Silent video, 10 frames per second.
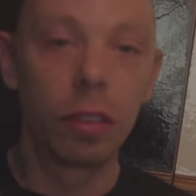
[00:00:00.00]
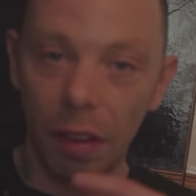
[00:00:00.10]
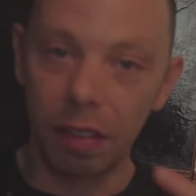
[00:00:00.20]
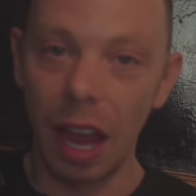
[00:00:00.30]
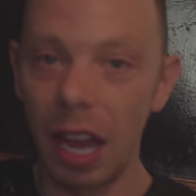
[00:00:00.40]

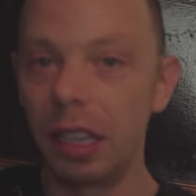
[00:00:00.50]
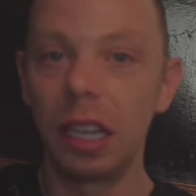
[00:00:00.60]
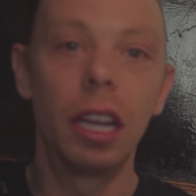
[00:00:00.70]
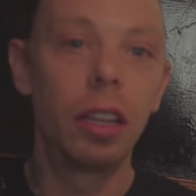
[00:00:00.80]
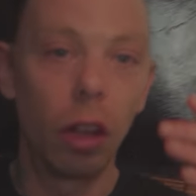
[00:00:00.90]
Does the
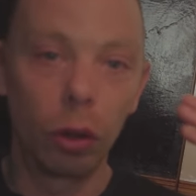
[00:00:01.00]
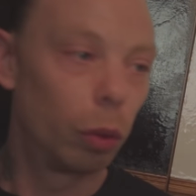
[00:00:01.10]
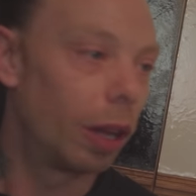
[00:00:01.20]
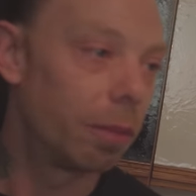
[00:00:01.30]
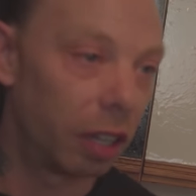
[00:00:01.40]
editing and
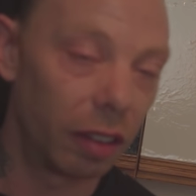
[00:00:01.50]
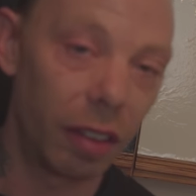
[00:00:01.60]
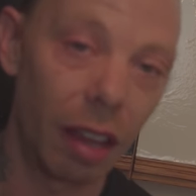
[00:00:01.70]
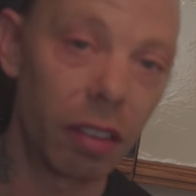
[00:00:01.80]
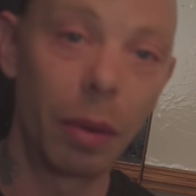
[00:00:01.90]
all them things
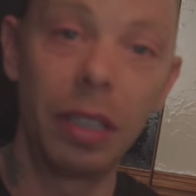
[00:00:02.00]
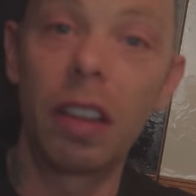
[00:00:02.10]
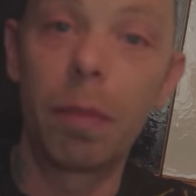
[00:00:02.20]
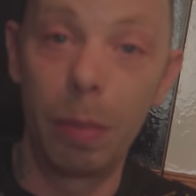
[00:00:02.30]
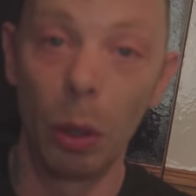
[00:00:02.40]
there. So in
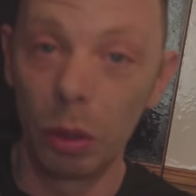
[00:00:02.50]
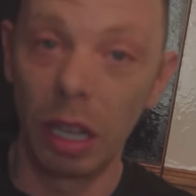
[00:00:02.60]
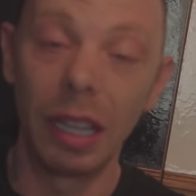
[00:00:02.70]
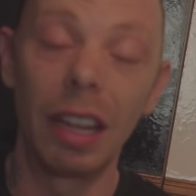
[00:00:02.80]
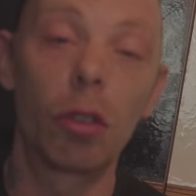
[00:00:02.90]
this
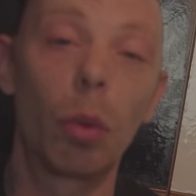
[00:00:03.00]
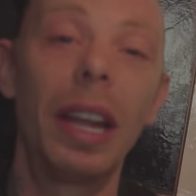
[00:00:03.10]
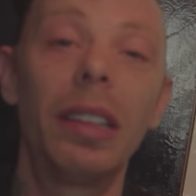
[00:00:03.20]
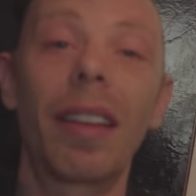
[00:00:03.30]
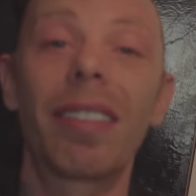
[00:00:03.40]
building is where
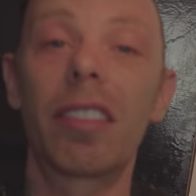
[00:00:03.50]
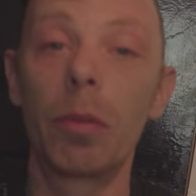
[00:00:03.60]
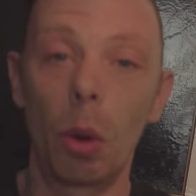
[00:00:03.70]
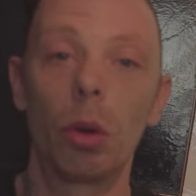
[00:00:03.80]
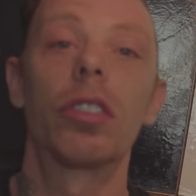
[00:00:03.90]
he does
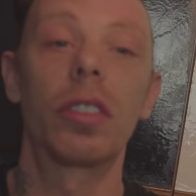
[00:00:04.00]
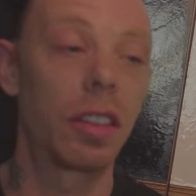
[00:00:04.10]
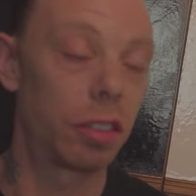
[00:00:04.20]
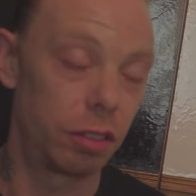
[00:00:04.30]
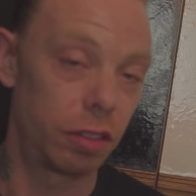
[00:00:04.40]
smoke
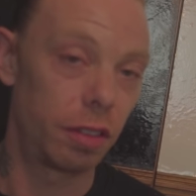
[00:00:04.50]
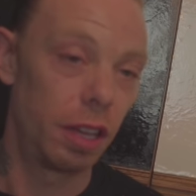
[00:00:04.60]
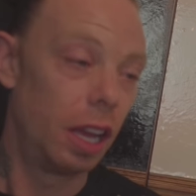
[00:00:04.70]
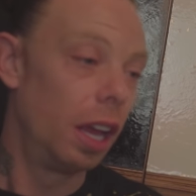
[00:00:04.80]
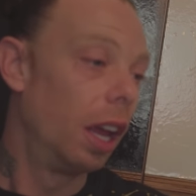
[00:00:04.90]
sessions.
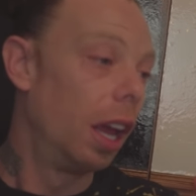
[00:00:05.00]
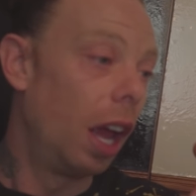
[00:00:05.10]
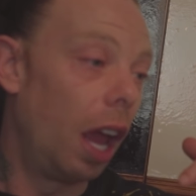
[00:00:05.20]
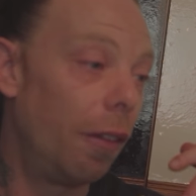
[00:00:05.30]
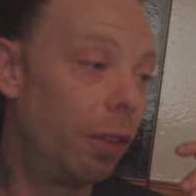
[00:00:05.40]

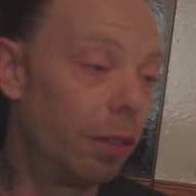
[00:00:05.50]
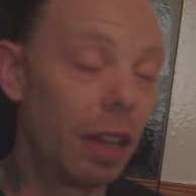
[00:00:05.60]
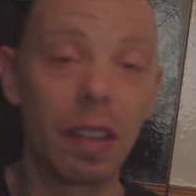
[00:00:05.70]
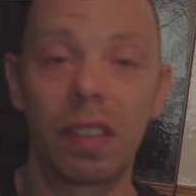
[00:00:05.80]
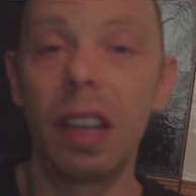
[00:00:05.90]
If you've
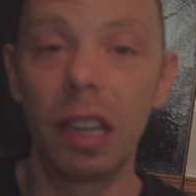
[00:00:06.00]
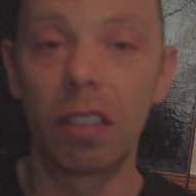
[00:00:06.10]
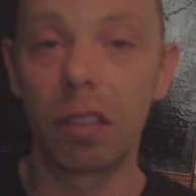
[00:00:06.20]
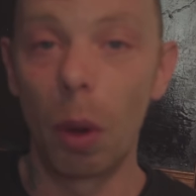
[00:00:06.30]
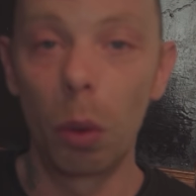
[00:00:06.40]
never seen
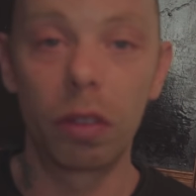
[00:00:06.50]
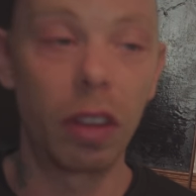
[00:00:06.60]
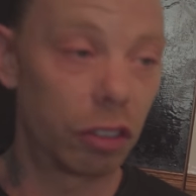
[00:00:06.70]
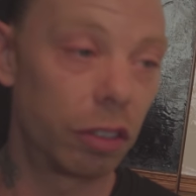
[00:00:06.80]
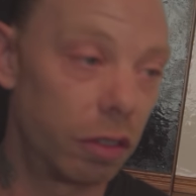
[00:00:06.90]
smoke
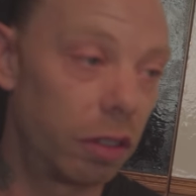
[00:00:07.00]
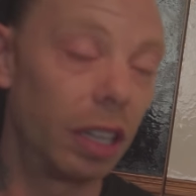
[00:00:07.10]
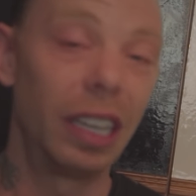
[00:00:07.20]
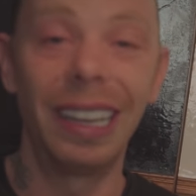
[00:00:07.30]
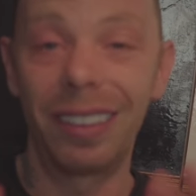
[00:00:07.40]
sessions,
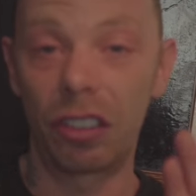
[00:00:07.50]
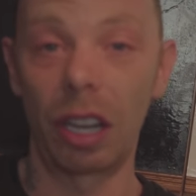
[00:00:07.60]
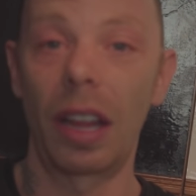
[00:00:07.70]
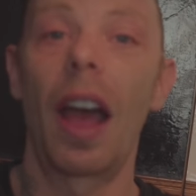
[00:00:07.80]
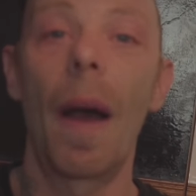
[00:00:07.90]
you need to
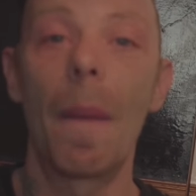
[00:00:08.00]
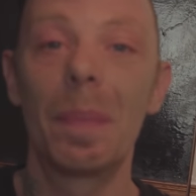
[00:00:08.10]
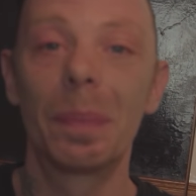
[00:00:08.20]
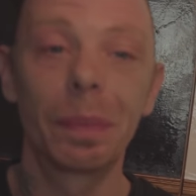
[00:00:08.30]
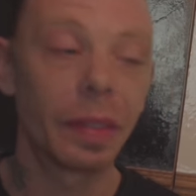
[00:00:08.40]
check that out.
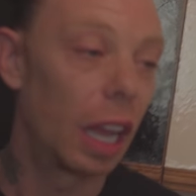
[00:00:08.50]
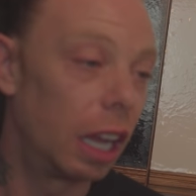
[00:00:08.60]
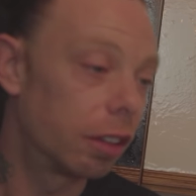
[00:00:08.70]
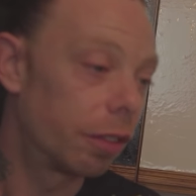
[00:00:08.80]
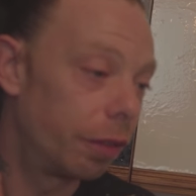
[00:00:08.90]

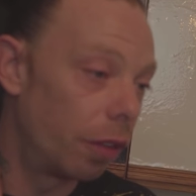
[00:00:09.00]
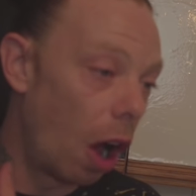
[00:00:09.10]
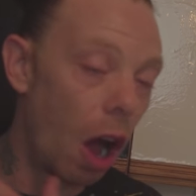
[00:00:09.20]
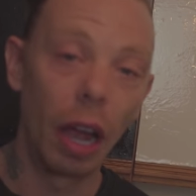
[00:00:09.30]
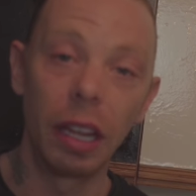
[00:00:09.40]
It's
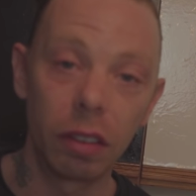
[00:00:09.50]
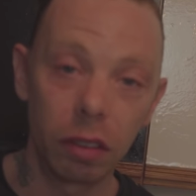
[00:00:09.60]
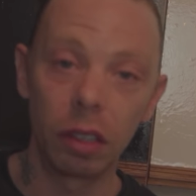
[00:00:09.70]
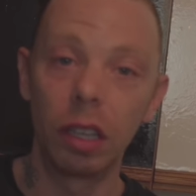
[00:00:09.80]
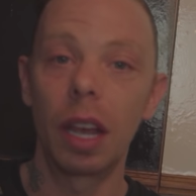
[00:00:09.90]

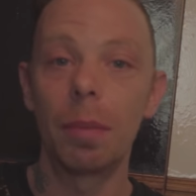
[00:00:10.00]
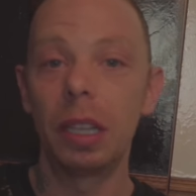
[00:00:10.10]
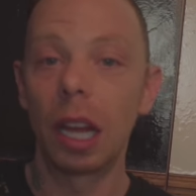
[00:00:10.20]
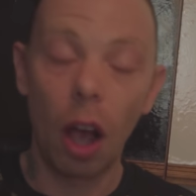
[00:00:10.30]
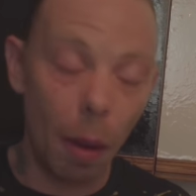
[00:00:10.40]
artists, you get me,
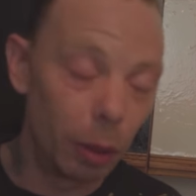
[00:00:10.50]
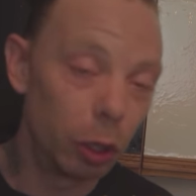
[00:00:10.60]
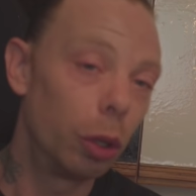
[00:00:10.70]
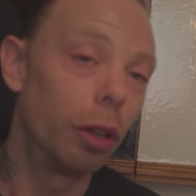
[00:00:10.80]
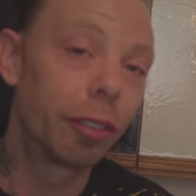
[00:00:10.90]
they come
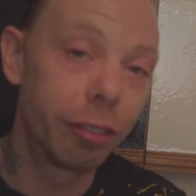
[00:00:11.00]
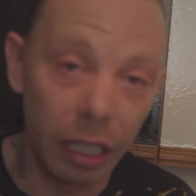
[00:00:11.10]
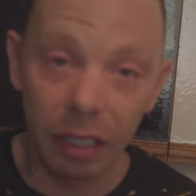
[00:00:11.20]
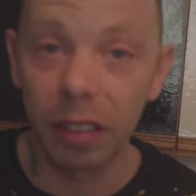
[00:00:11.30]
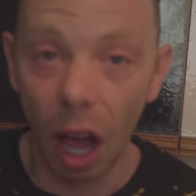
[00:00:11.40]
and do your
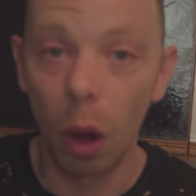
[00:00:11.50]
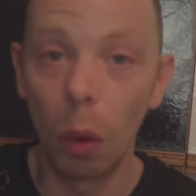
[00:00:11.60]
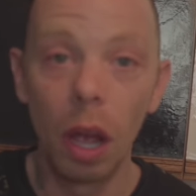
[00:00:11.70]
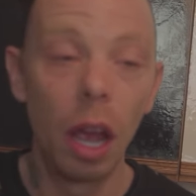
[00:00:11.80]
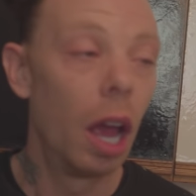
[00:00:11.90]

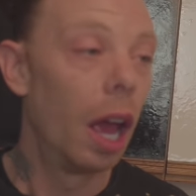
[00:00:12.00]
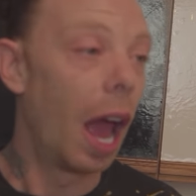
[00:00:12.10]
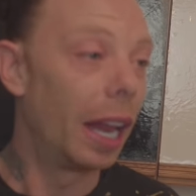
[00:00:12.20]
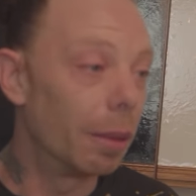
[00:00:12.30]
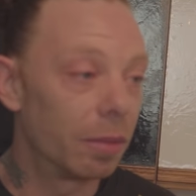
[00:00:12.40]
freestyle
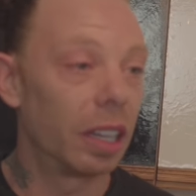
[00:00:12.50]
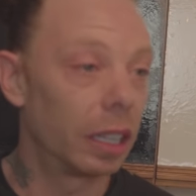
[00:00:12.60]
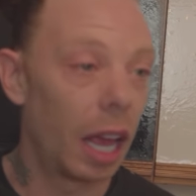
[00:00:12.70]
and then thing